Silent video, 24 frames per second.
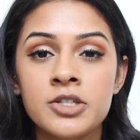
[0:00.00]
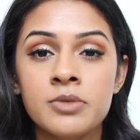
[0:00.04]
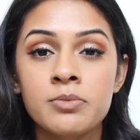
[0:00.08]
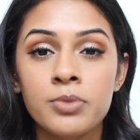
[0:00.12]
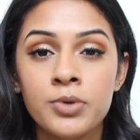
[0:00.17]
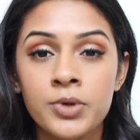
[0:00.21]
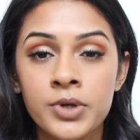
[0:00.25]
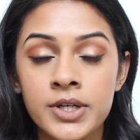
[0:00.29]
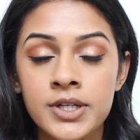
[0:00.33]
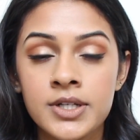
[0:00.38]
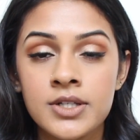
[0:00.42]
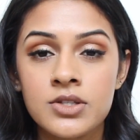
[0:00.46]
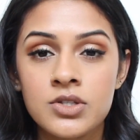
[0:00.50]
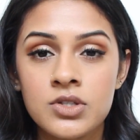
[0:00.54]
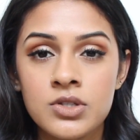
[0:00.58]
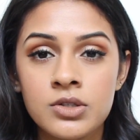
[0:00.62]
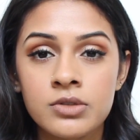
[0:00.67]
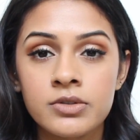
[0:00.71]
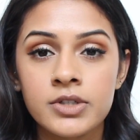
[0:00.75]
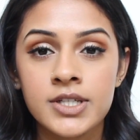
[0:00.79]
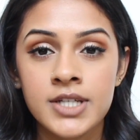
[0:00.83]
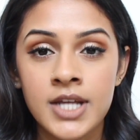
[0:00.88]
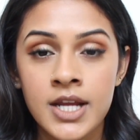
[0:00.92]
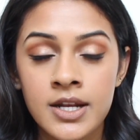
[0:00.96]
importance
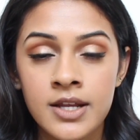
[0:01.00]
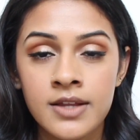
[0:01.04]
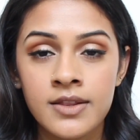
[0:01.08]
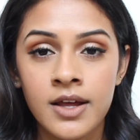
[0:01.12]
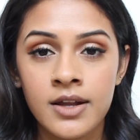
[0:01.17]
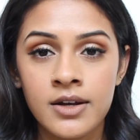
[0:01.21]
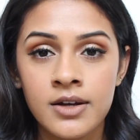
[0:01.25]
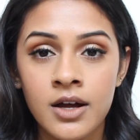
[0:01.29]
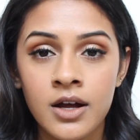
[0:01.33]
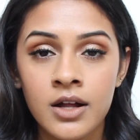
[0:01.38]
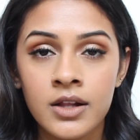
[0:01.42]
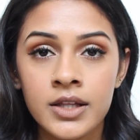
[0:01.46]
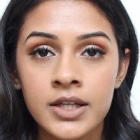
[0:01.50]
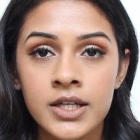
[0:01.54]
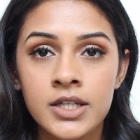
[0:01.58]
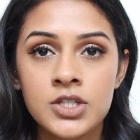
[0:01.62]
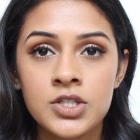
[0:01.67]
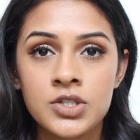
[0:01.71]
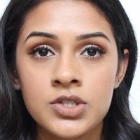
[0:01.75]
to retaining that knowledge.